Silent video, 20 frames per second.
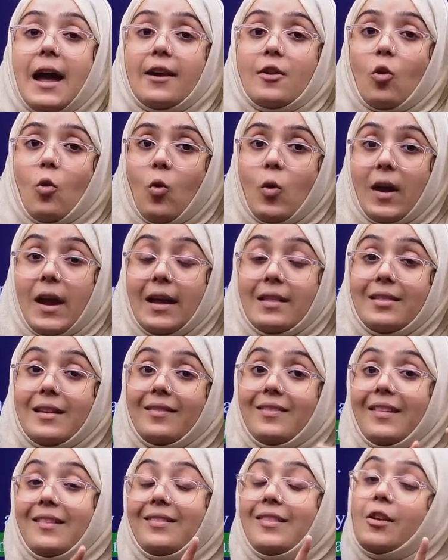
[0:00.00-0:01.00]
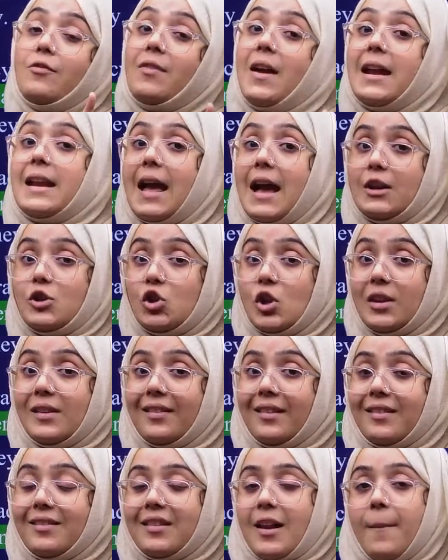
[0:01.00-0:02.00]
that okay, this is the financial
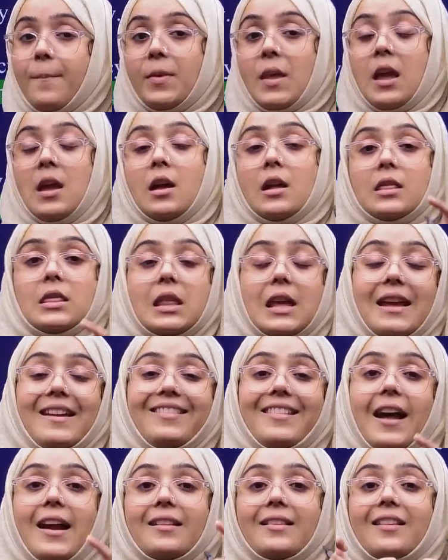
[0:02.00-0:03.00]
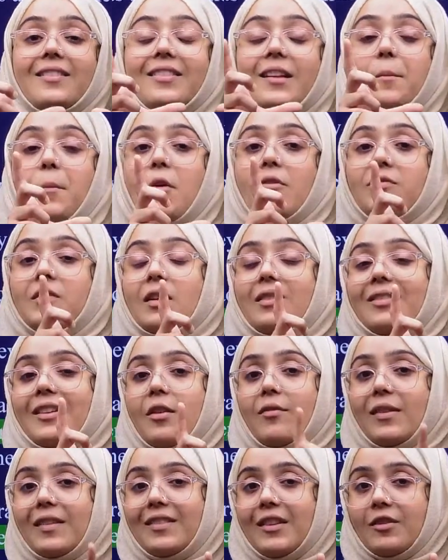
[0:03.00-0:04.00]
system, these are the some of the
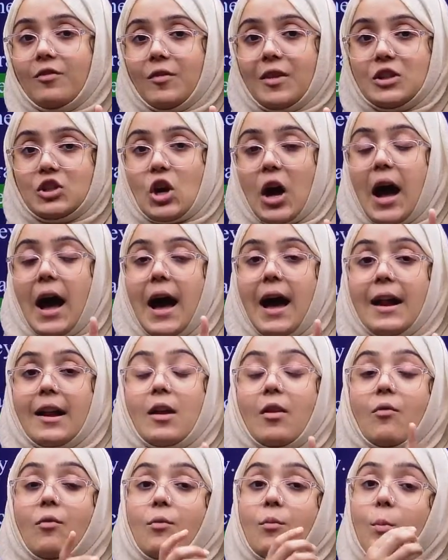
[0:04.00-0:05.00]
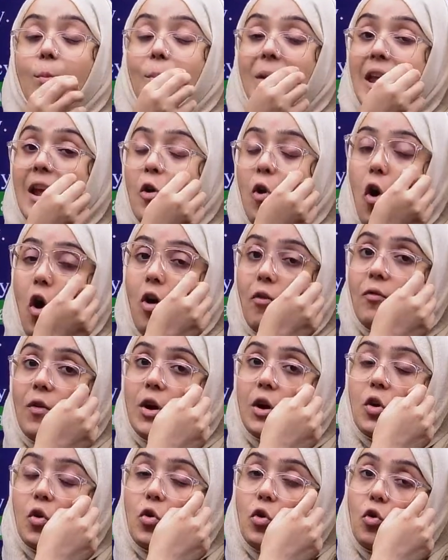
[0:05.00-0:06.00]
services which are being
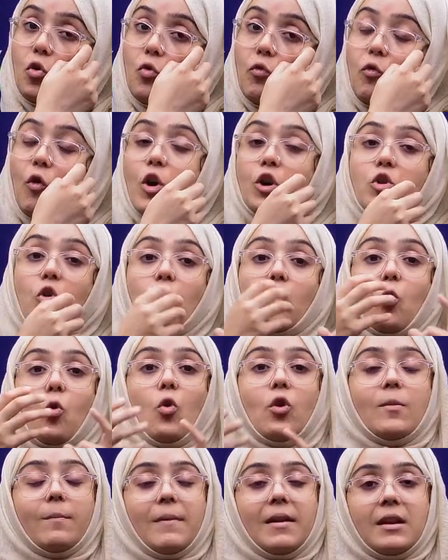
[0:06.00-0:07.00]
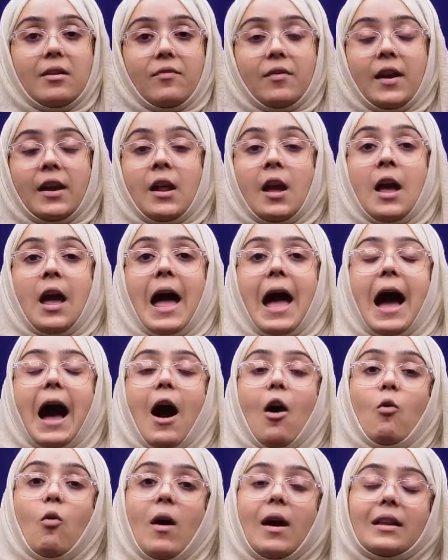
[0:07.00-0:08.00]
offered to you for your own benefit.
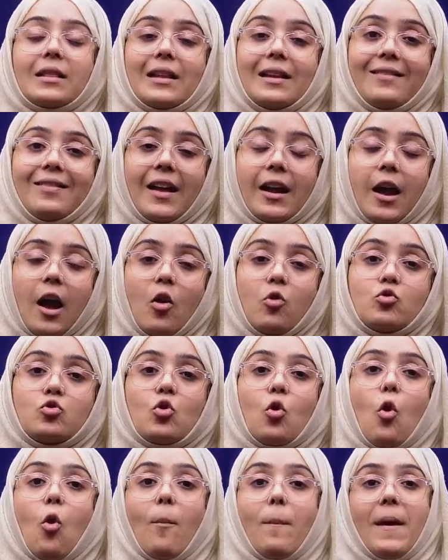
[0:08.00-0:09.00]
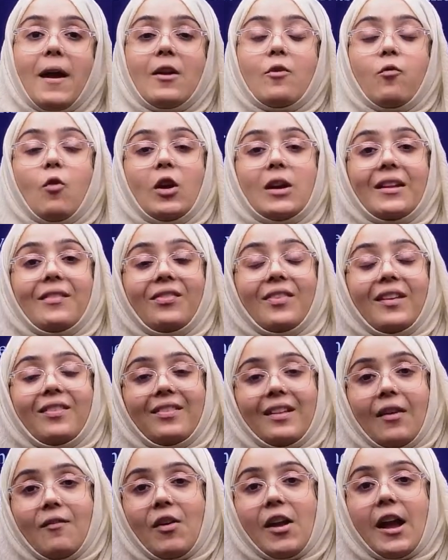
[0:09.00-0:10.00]
How are these accounts opened? What is the
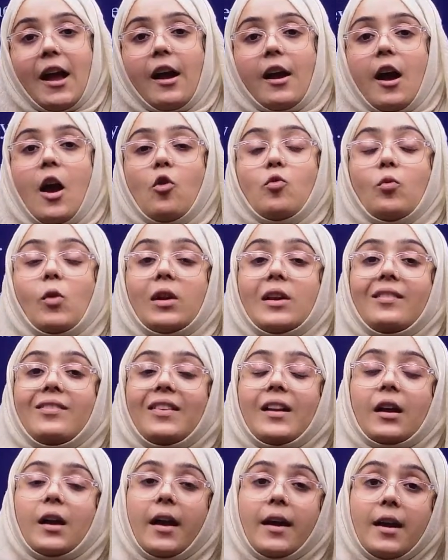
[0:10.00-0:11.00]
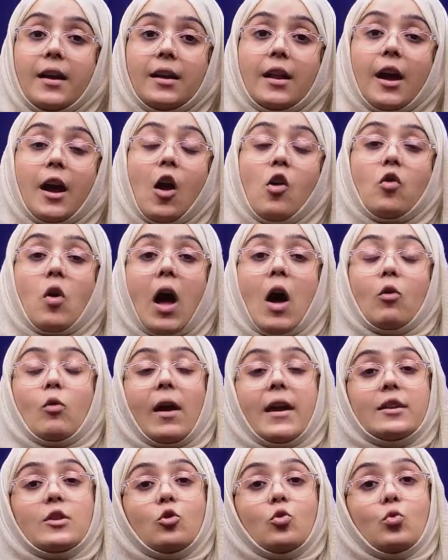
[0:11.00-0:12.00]
saving account? What is the current account? How
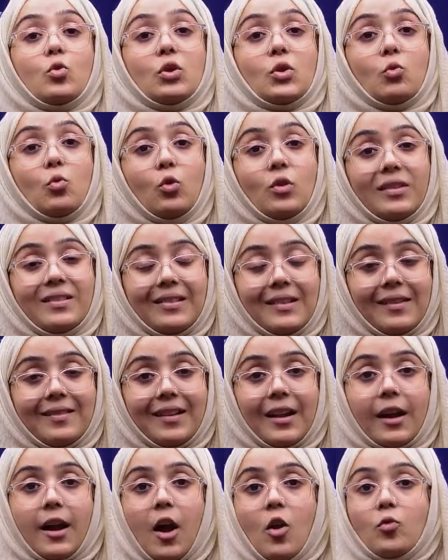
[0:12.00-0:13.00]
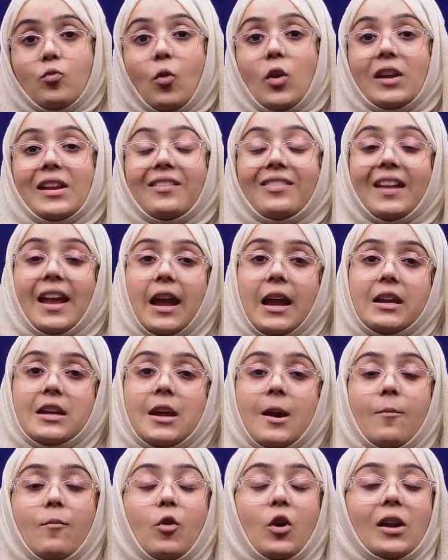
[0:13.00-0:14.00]
can you use this account? What is
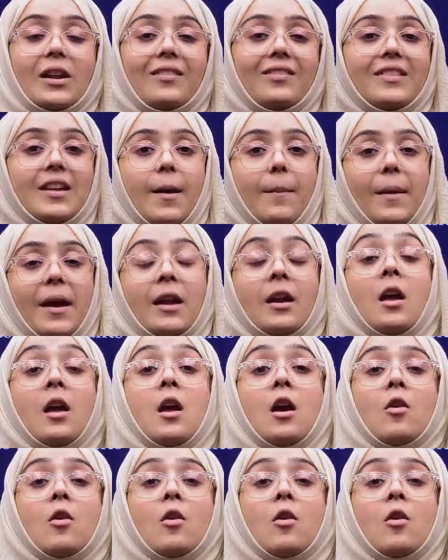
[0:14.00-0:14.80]
ATM? What is debit?